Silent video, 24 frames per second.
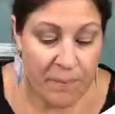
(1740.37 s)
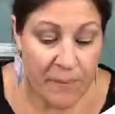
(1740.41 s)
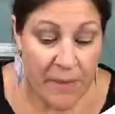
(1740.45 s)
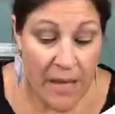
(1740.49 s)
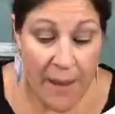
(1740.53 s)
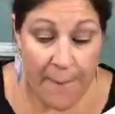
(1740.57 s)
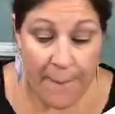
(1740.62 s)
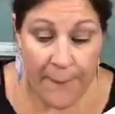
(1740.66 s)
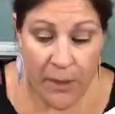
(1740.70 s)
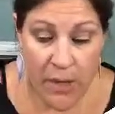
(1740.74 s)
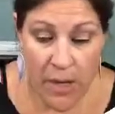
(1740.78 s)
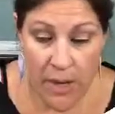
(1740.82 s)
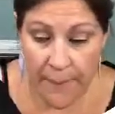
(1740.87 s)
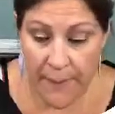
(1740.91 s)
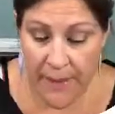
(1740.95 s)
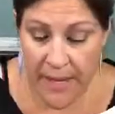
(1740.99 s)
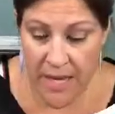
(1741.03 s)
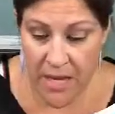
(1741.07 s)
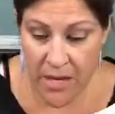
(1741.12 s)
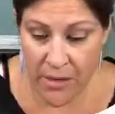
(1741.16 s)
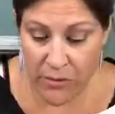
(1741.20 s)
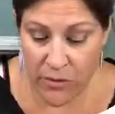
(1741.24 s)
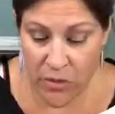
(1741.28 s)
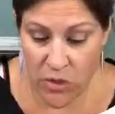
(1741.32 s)
I'm putting
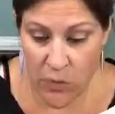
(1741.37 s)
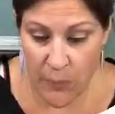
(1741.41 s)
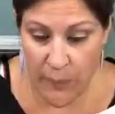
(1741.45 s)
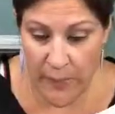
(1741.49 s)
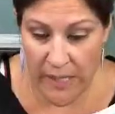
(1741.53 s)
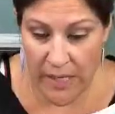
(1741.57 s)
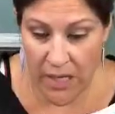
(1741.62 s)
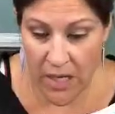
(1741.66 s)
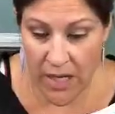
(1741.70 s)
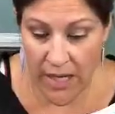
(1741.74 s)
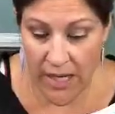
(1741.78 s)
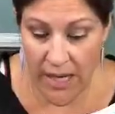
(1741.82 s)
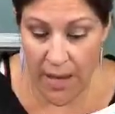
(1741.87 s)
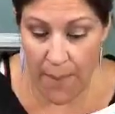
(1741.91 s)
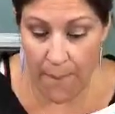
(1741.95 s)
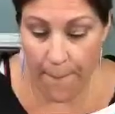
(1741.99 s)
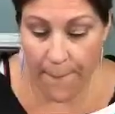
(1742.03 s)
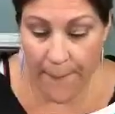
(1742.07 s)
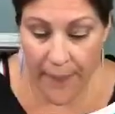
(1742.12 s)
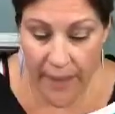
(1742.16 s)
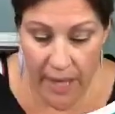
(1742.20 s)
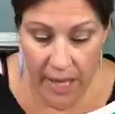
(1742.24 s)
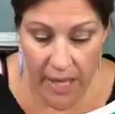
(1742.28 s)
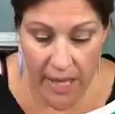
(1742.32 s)
my own spin on it,
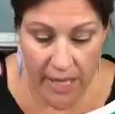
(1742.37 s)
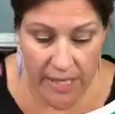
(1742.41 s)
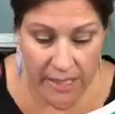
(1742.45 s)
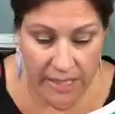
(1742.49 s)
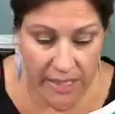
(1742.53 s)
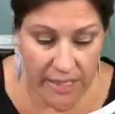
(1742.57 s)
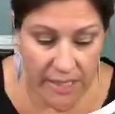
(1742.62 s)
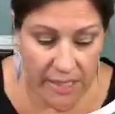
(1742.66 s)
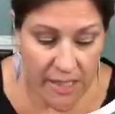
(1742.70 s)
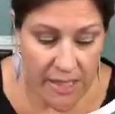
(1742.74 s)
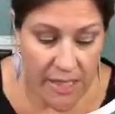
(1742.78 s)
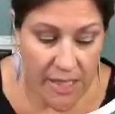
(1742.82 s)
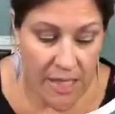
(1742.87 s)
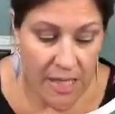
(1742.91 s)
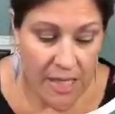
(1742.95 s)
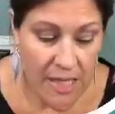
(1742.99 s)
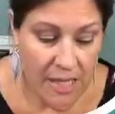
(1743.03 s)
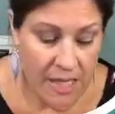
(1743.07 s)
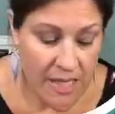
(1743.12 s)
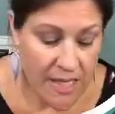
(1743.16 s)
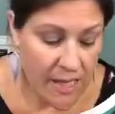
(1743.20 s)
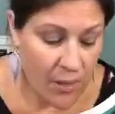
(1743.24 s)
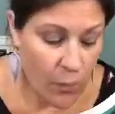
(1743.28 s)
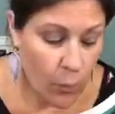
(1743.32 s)
but
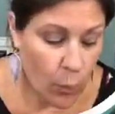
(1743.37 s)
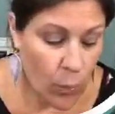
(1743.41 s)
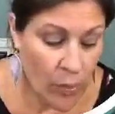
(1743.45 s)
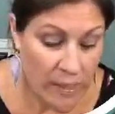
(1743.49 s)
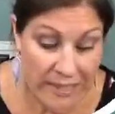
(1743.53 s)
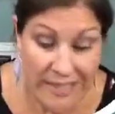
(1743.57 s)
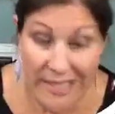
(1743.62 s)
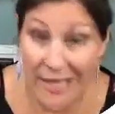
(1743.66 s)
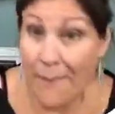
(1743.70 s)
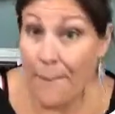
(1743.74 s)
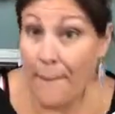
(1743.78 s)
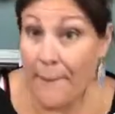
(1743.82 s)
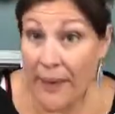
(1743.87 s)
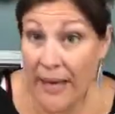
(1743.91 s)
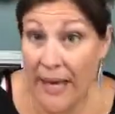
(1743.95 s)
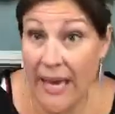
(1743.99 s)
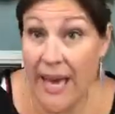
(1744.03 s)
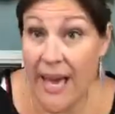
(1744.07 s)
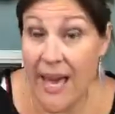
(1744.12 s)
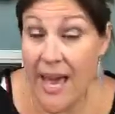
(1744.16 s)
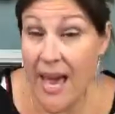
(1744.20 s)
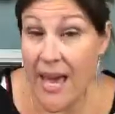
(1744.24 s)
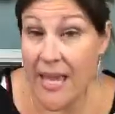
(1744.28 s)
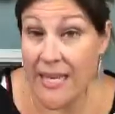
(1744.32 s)
it wasn't
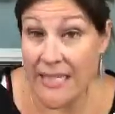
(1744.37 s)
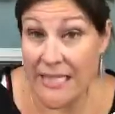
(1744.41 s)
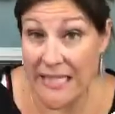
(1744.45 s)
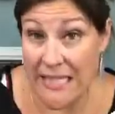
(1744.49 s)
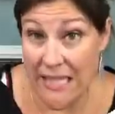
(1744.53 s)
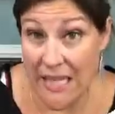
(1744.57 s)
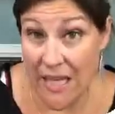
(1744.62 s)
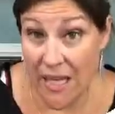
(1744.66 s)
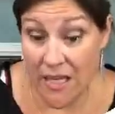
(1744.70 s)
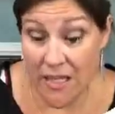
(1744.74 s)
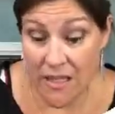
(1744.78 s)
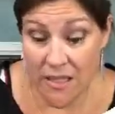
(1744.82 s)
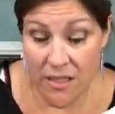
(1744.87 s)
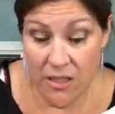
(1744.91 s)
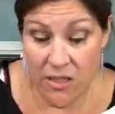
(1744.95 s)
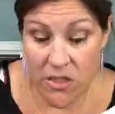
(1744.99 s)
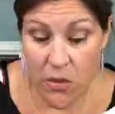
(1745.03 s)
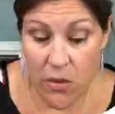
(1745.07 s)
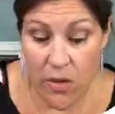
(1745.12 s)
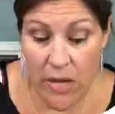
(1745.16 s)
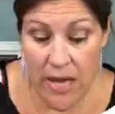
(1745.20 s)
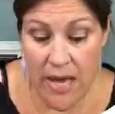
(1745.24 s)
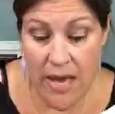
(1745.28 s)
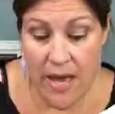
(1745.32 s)
my idea. So
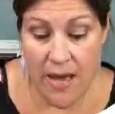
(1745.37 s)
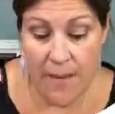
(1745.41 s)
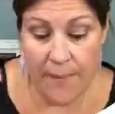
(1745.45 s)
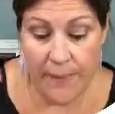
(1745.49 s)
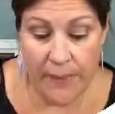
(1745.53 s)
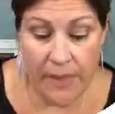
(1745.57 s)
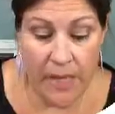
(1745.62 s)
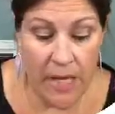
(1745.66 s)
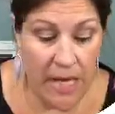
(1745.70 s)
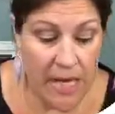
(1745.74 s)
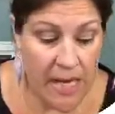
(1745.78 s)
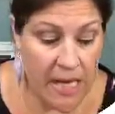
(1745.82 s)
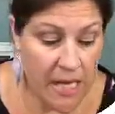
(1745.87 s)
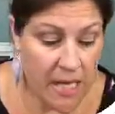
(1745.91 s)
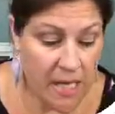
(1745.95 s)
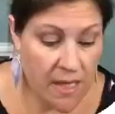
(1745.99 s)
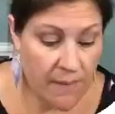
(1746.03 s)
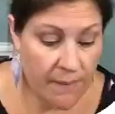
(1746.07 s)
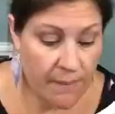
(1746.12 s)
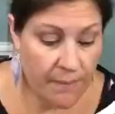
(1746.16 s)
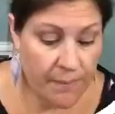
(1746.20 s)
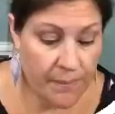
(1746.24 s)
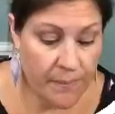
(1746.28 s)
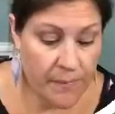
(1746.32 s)
I am like,
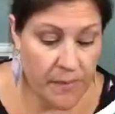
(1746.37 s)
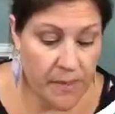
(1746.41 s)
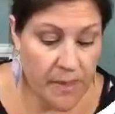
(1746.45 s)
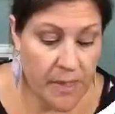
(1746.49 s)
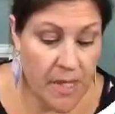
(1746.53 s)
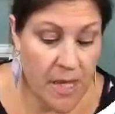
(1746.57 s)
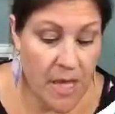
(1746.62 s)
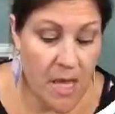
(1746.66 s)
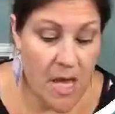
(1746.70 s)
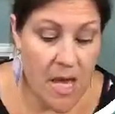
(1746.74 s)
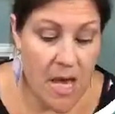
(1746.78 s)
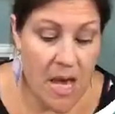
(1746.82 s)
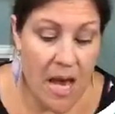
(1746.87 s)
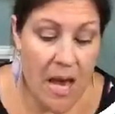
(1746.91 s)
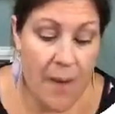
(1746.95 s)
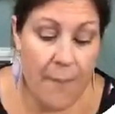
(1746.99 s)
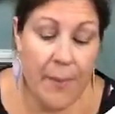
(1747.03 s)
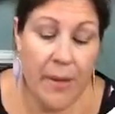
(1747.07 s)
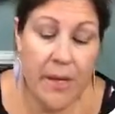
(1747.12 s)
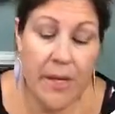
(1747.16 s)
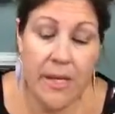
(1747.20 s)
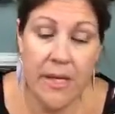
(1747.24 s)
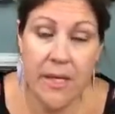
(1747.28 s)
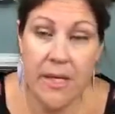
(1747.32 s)
I'm
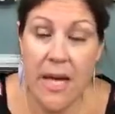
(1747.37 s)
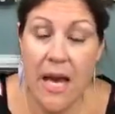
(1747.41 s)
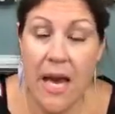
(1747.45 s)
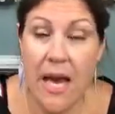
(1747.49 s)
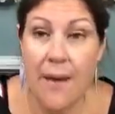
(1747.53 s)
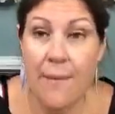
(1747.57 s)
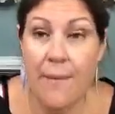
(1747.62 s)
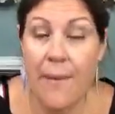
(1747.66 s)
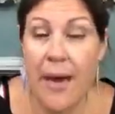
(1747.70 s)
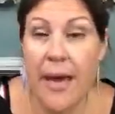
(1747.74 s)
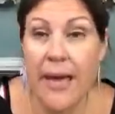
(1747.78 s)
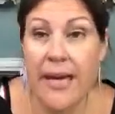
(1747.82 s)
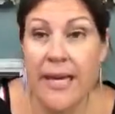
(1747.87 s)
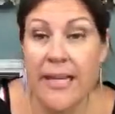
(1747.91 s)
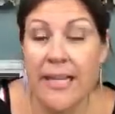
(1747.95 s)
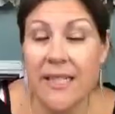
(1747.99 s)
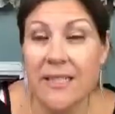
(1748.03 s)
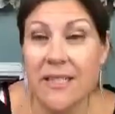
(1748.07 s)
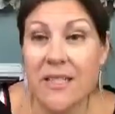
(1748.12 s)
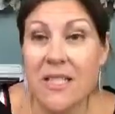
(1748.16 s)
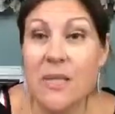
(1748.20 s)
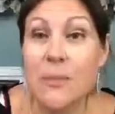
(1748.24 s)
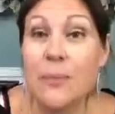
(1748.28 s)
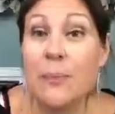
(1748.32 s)
a, I'm, I get
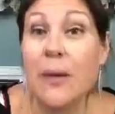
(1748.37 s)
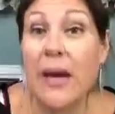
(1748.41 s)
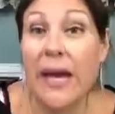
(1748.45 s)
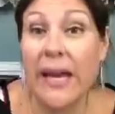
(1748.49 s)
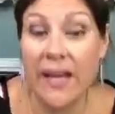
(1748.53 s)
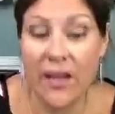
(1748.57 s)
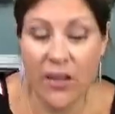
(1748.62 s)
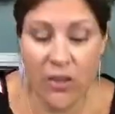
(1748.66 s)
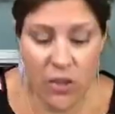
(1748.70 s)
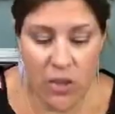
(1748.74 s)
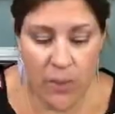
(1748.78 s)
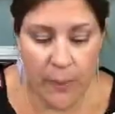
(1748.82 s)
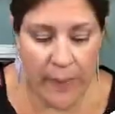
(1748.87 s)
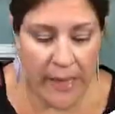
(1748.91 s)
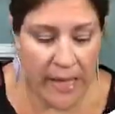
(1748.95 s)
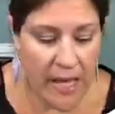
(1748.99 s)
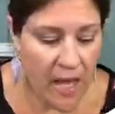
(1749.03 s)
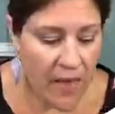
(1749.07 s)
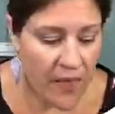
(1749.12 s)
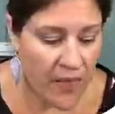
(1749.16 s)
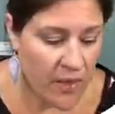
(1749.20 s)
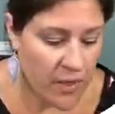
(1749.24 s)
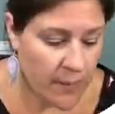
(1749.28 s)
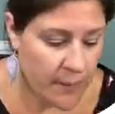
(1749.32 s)
inspired by
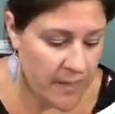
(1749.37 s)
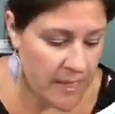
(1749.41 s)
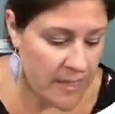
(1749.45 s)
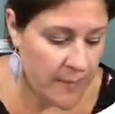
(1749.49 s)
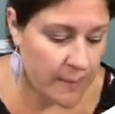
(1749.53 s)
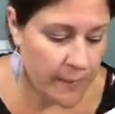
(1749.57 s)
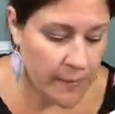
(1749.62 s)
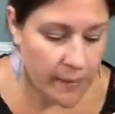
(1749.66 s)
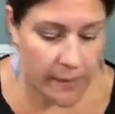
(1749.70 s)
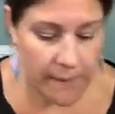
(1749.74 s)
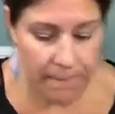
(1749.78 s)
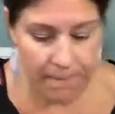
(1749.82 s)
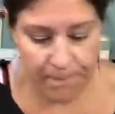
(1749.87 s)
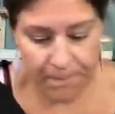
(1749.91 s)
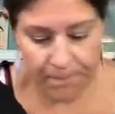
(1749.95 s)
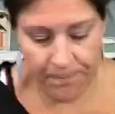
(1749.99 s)
other people.